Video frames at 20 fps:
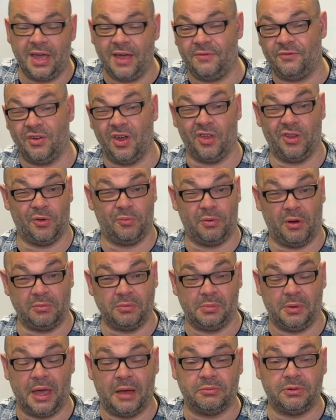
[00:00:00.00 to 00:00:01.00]
If not, they'll
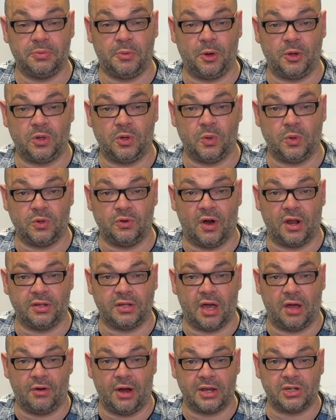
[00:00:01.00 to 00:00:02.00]
probably be able to point you in the right
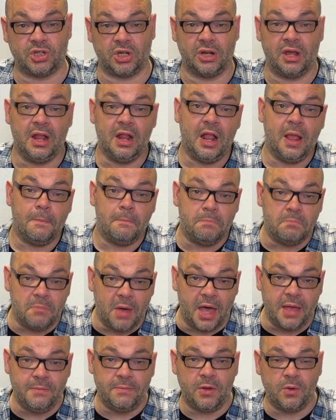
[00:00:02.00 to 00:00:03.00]
direction.
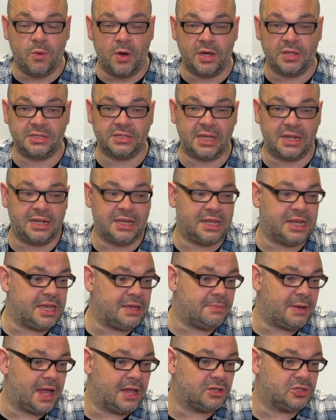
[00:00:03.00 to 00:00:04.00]
Might be worth sending an
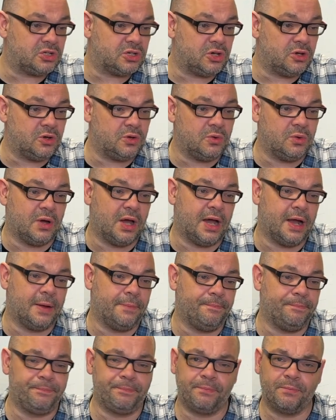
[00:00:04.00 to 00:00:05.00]
email to
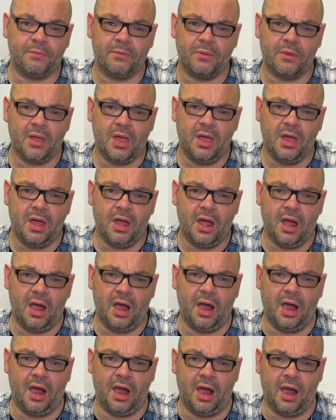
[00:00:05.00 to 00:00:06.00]
um,
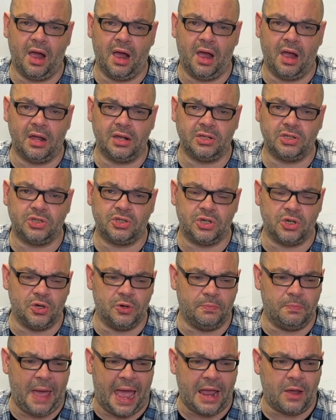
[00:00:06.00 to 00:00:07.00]
uh, to
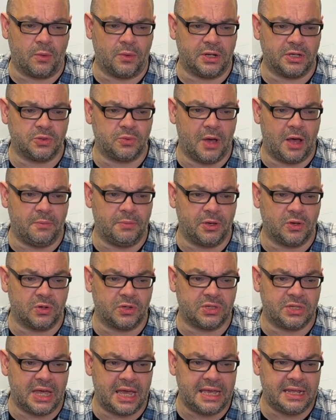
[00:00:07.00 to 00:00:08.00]
Penguin as well
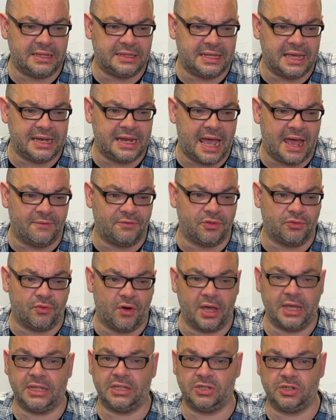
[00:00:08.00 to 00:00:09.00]
because they did have the
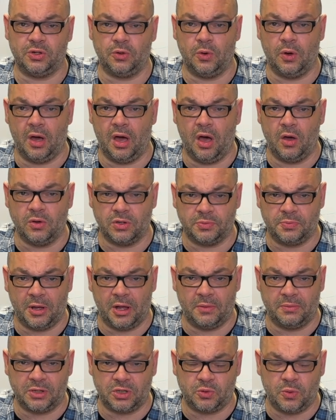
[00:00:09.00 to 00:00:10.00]
rights to Oz
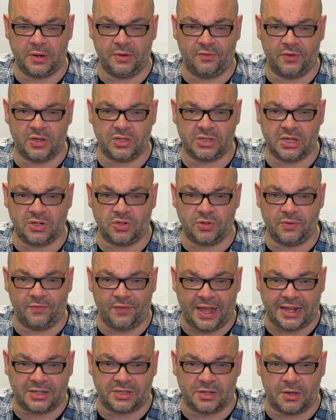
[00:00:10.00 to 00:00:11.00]
Pearlman's 21st Century
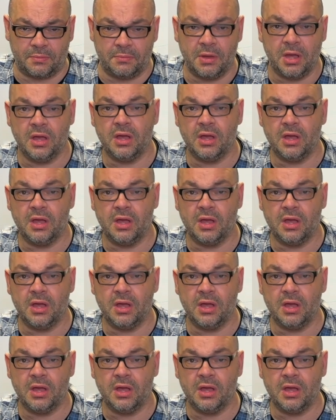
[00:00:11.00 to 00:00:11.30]
Phantom.